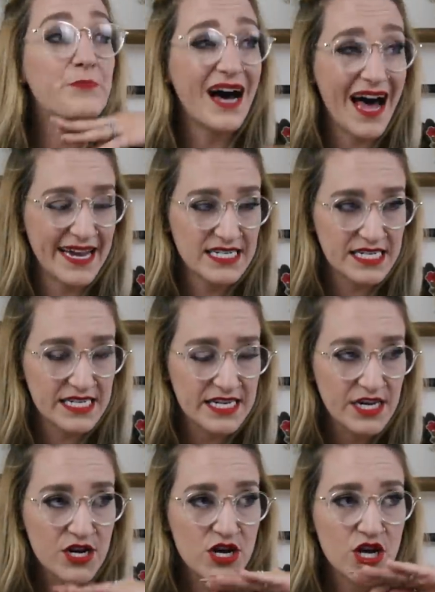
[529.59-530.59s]

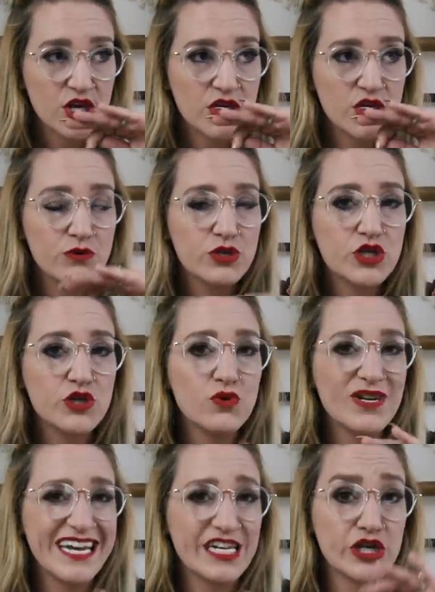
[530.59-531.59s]
But you
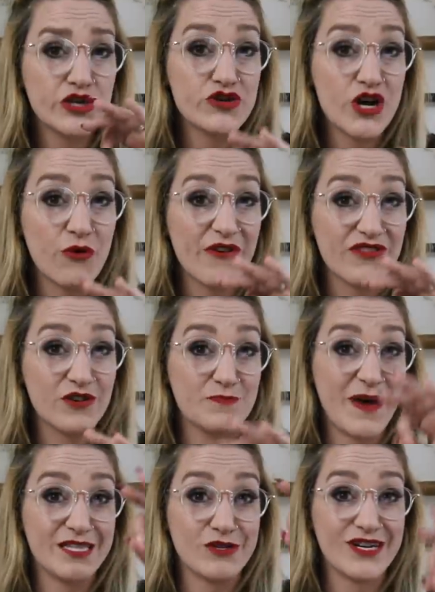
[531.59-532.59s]
do need to know if those
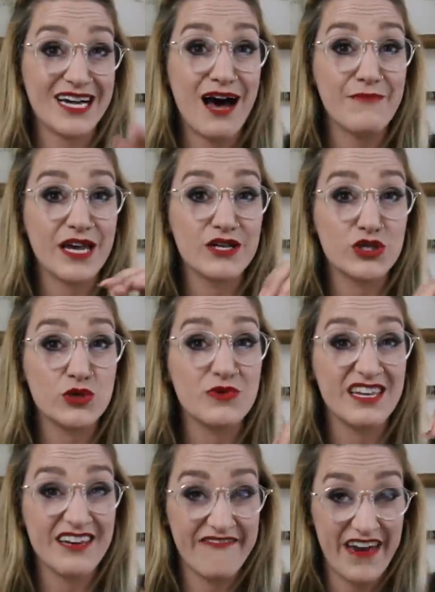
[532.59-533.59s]
pets are coming to
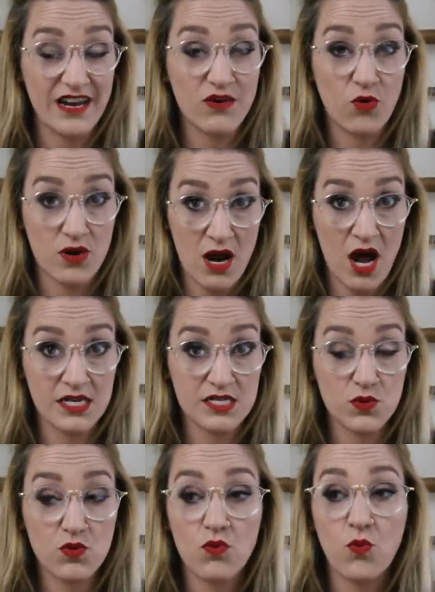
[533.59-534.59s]
the event or not.